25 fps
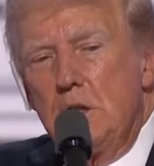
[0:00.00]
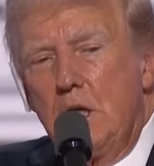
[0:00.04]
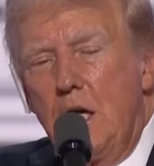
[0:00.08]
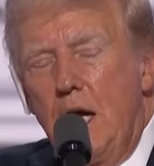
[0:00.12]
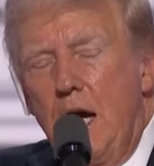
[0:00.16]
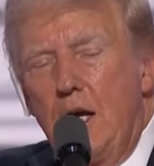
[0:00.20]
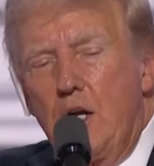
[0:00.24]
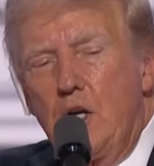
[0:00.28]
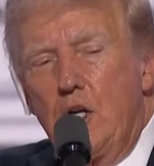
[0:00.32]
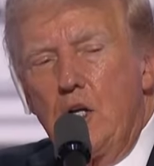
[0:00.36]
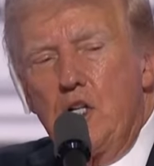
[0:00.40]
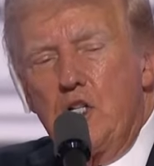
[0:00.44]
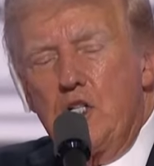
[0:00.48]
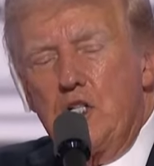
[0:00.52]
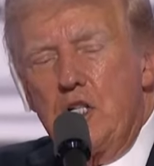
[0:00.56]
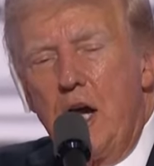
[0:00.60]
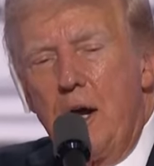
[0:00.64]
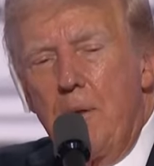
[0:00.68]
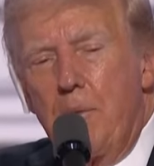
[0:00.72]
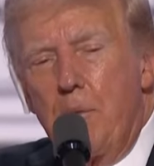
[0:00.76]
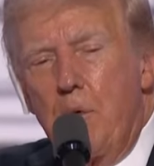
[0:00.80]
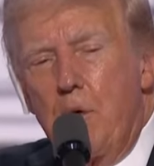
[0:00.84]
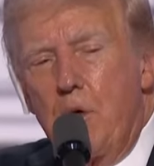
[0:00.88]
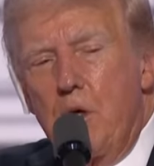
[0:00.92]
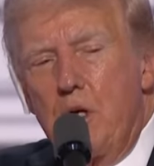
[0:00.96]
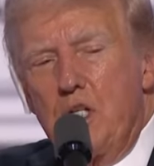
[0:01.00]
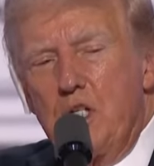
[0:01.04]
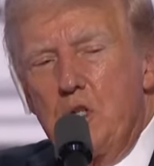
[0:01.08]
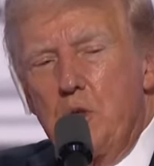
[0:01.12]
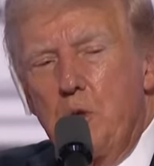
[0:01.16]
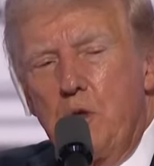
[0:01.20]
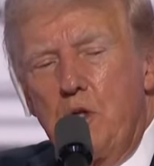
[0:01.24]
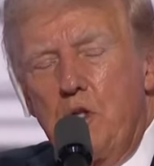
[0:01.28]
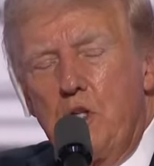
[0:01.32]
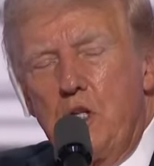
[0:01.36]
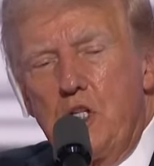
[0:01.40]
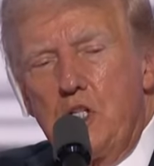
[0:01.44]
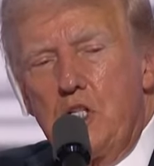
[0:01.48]
I could stop wars
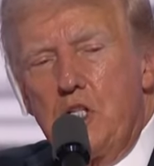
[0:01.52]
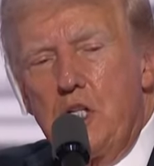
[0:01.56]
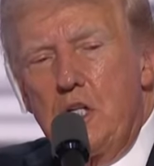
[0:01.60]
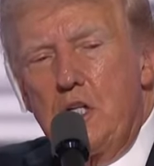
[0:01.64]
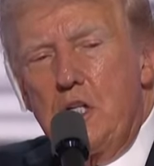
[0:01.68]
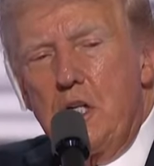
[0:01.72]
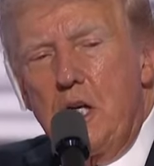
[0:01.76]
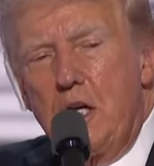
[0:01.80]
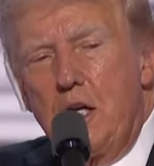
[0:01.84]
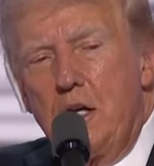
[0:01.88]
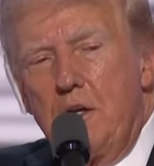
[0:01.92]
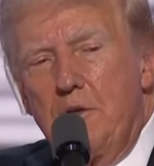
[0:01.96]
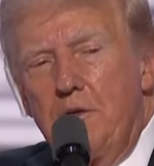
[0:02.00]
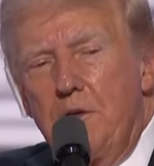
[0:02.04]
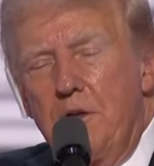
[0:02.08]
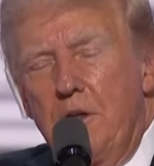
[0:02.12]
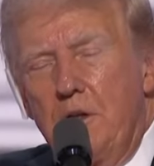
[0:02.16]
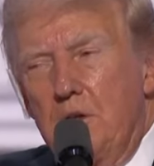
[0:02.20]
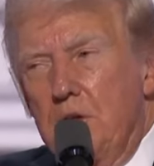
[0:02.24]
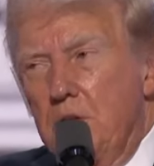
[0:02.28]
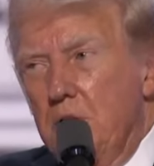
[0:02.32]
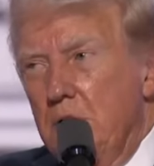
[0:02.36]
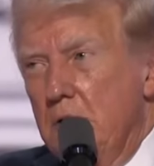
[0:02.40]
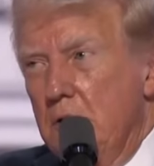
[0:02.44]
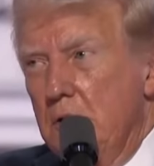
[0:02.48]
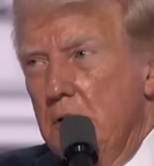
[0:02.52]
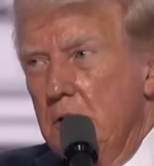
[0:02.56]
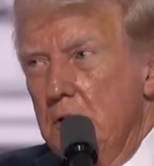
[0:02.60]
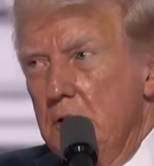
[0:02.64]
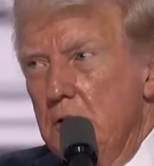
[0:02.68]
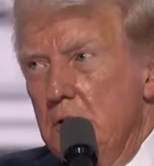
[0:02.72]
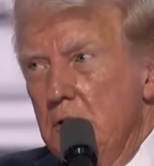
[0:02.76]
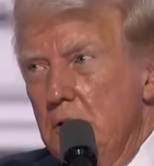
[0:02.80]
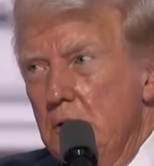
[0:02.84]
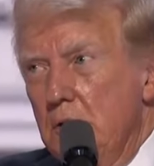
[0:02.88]
with just a telephone call.